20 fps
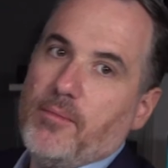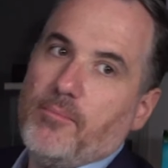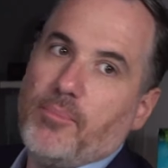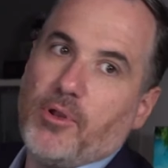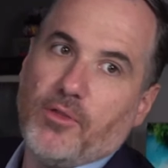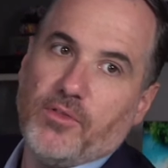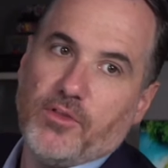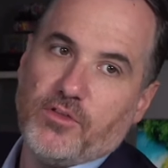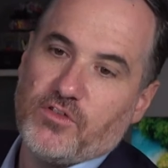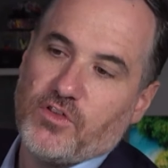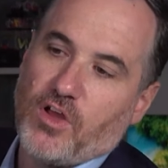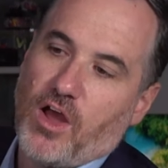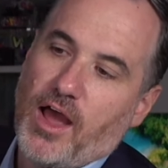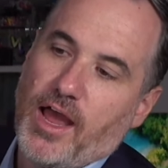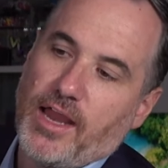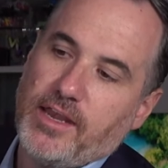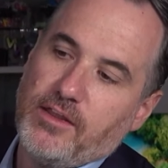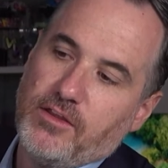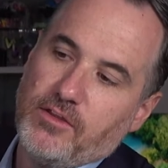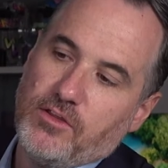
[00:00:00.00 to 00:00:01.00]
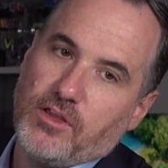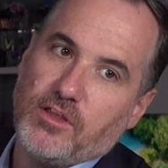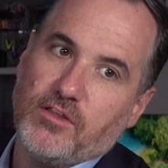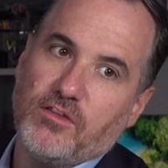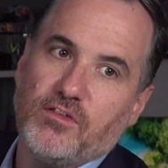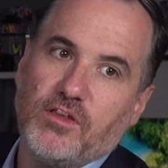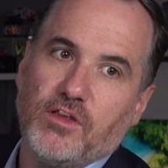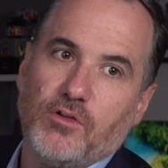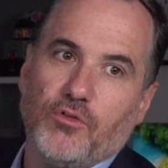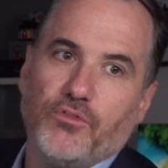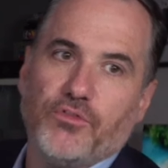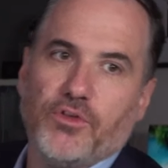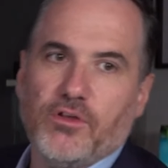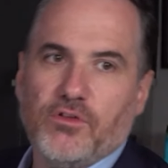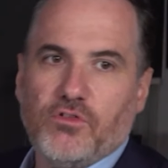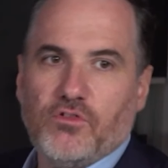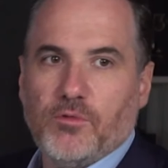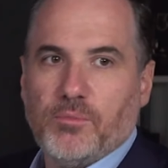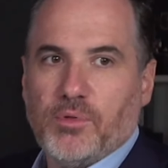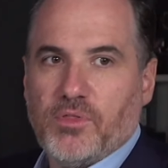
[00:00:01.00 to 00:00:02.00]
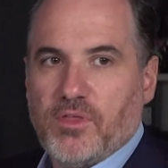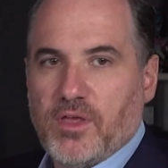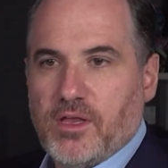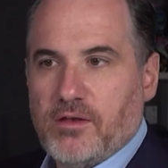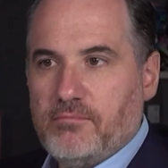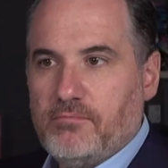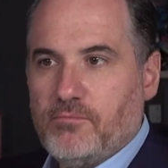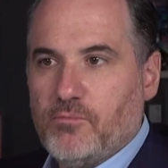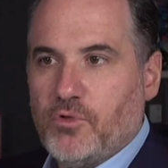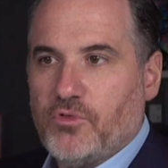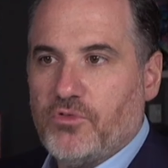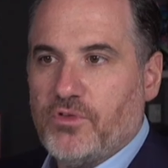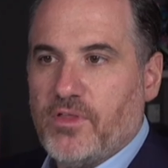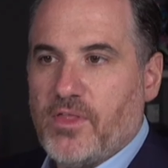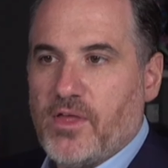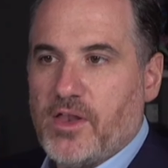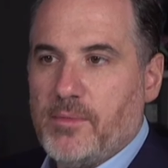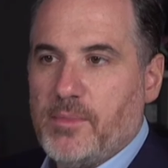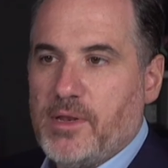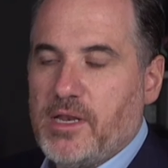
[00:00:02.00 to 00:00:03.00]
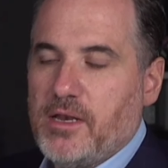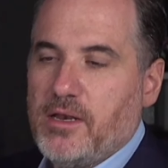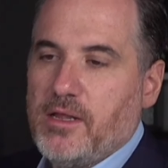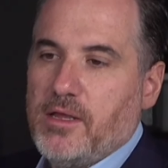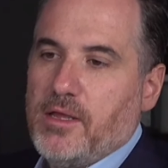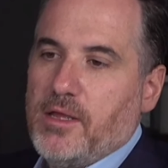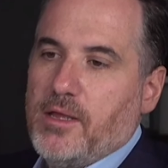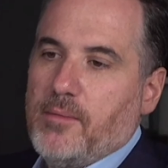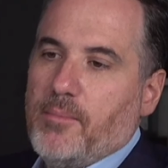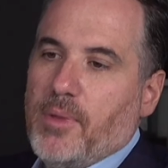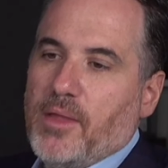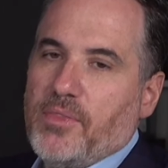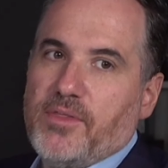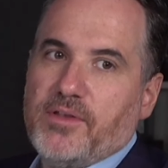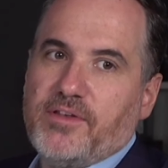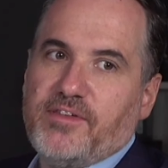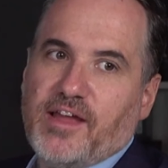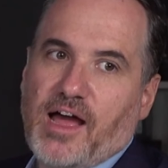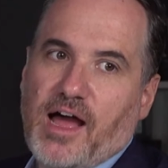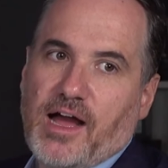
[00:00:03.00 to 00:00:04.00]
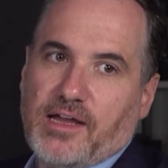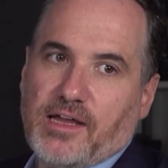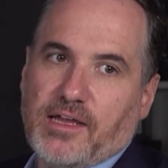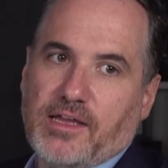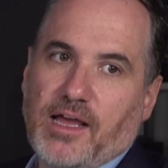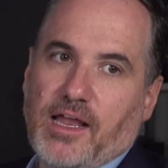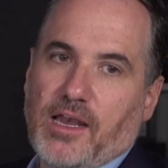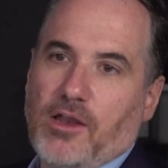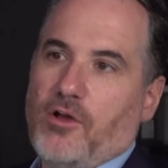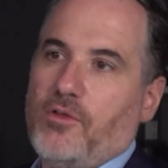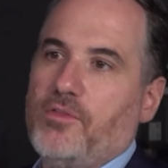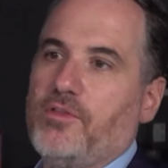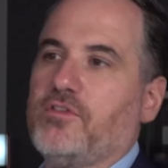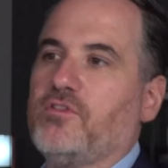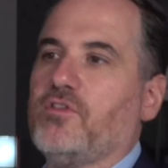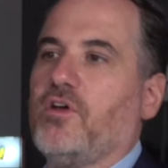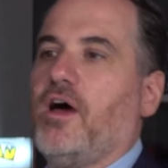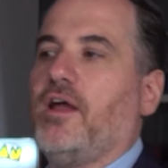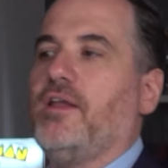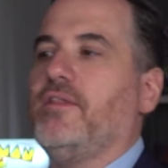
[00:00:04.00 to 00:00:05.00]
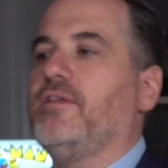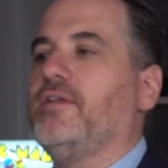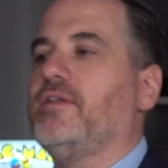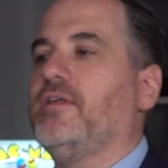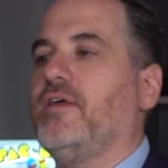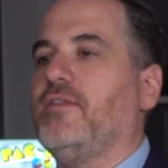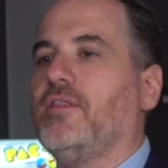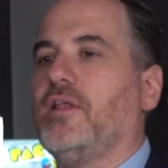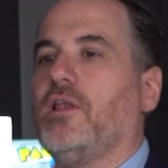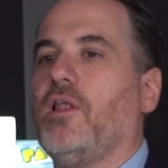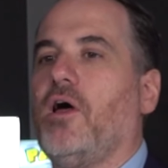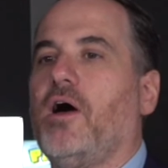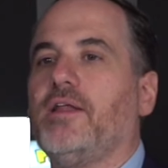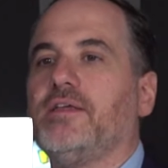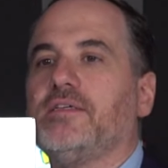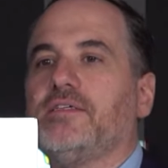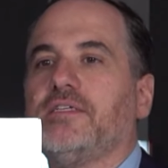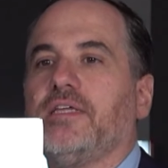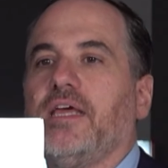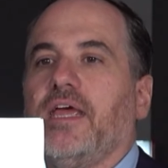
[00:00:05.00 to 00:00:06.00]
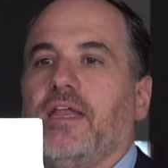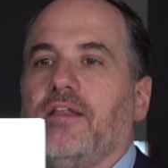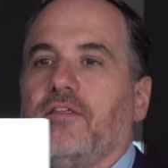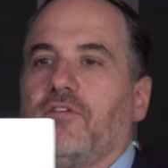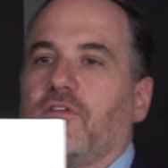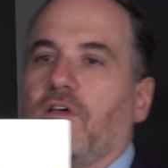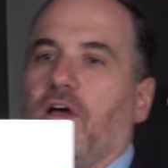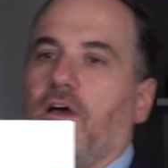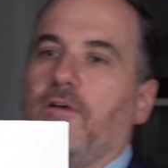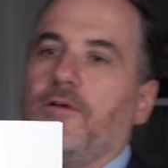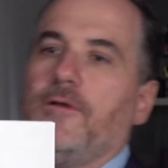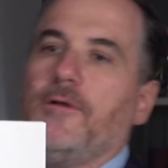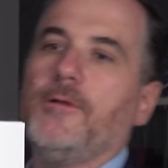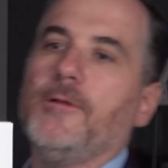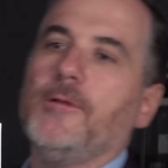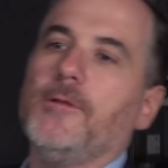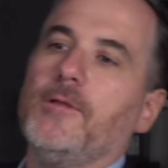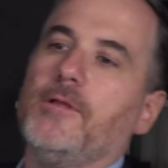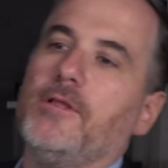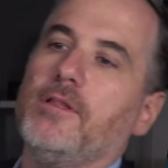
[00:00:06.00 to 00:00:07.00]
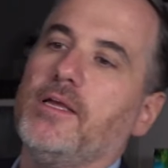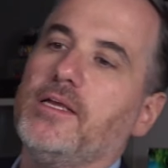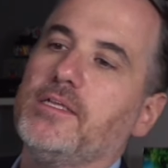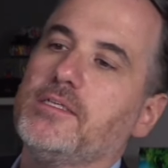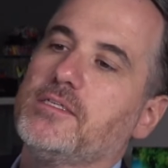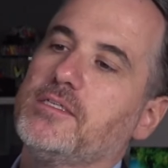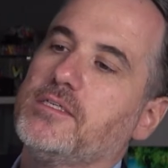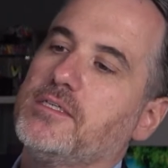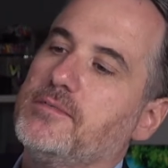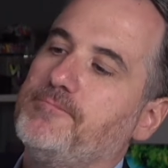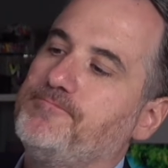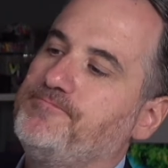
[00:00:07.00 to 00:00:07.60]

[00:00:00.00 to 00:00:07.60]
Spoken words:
But on the side, you can see also super thin, we'll see that in a minute, but the darker color on the side and the lighter stand. So let's